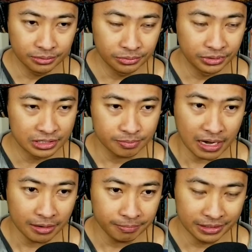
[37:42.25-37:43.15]
with this
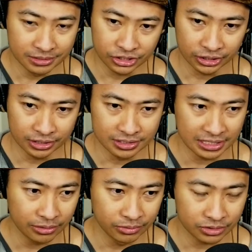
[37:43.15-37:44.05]
Popeyes chicken
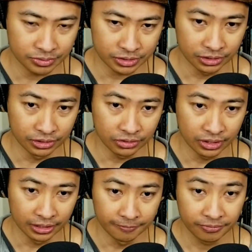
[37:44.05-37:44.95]
sandwich return
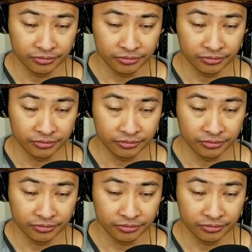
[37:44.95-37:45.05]
thing.